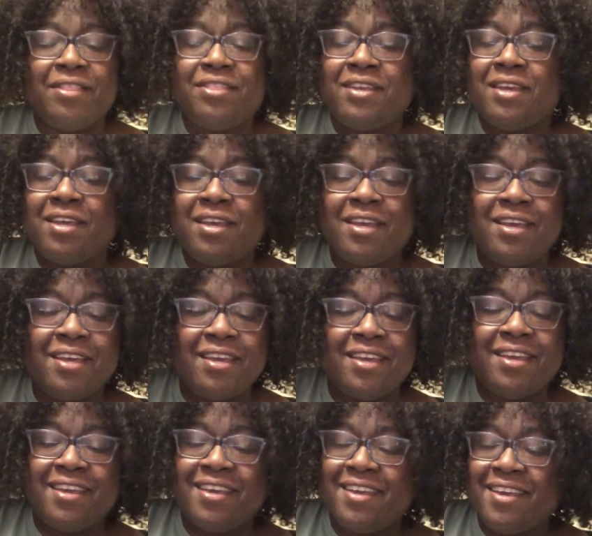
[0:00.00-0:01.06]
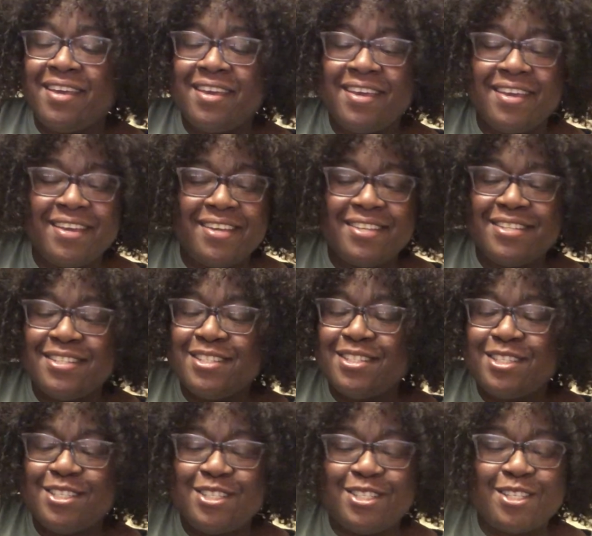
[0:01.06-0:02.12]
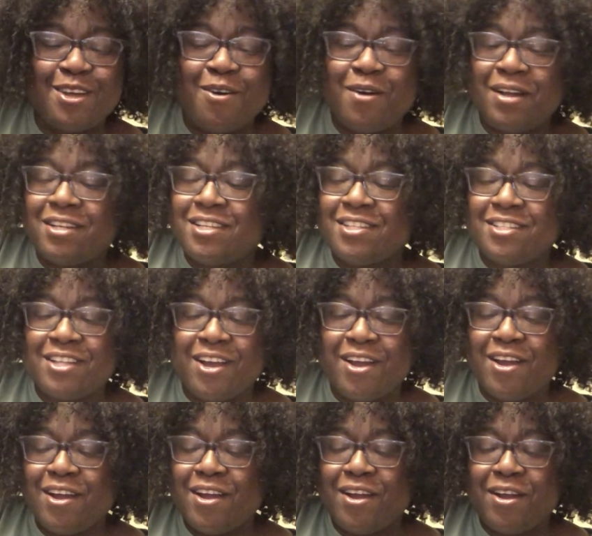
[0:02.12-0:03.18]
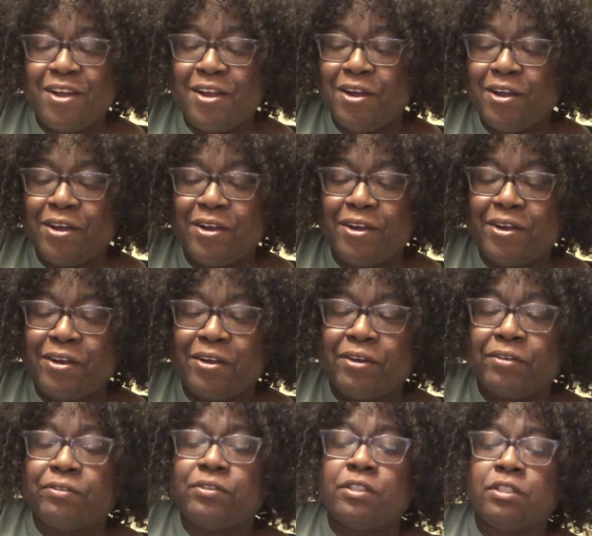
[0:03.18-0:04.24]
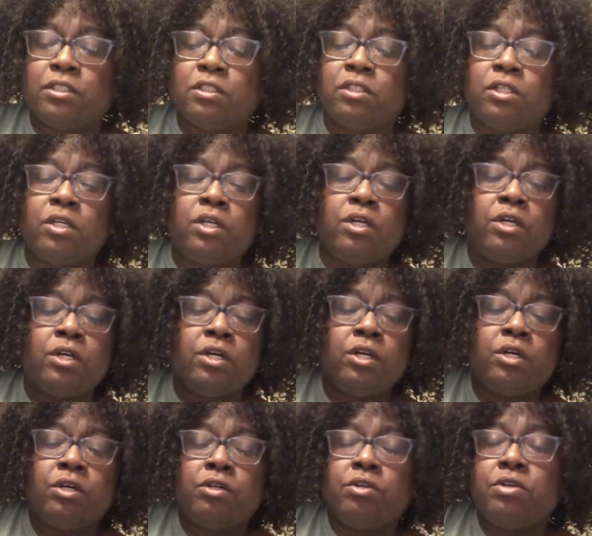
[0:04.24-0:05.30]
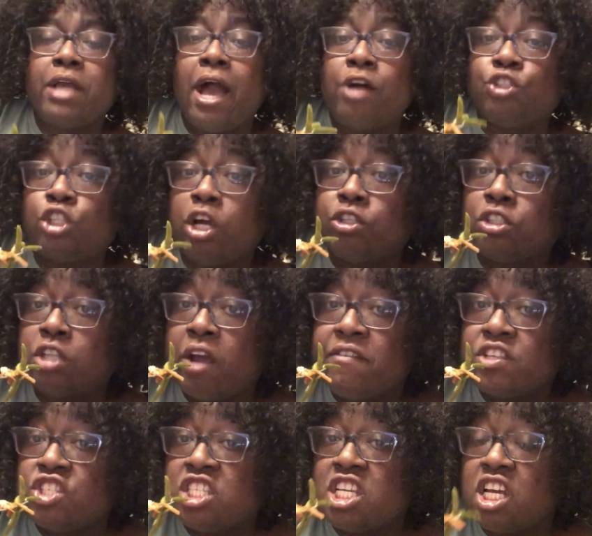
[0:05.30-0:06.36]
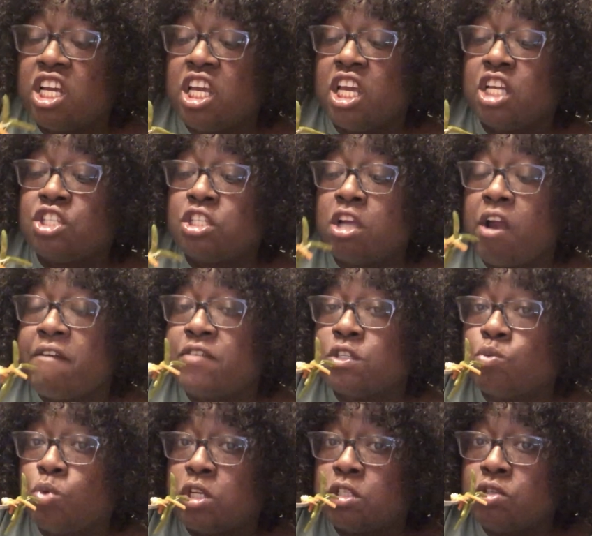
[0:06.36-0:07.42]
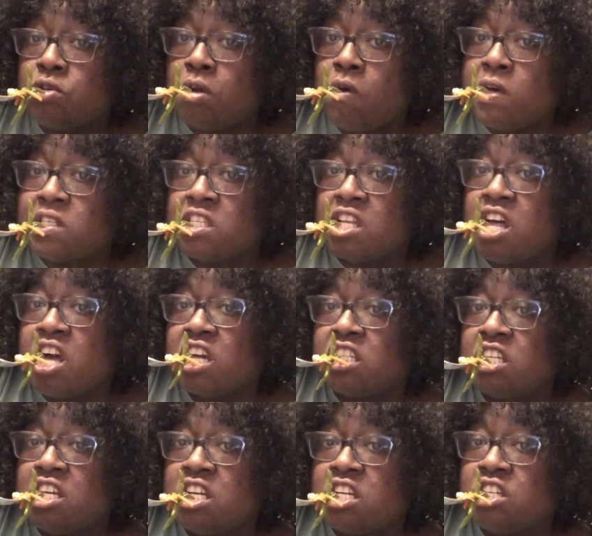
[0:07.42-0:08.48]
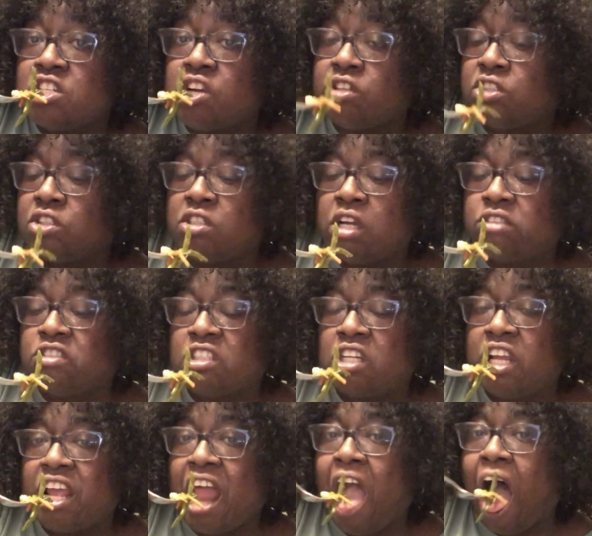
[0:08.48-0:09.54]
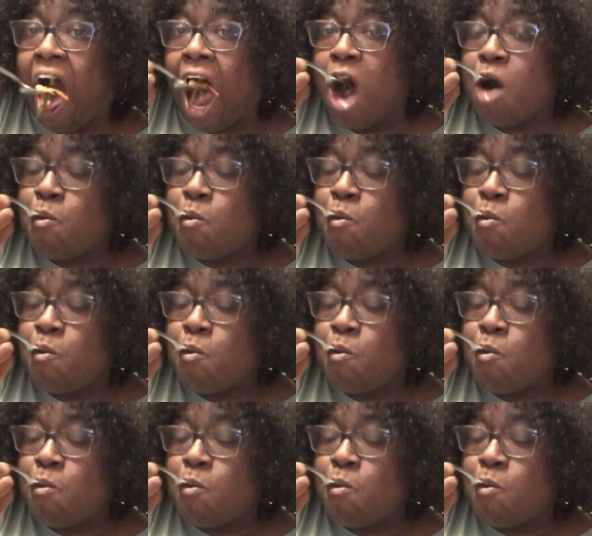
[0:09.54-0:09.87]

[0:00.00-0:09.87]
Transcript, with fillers: Things so undeserved. Do y'all church service still end service with, you know, a song at the end of the church, or y'all just let out?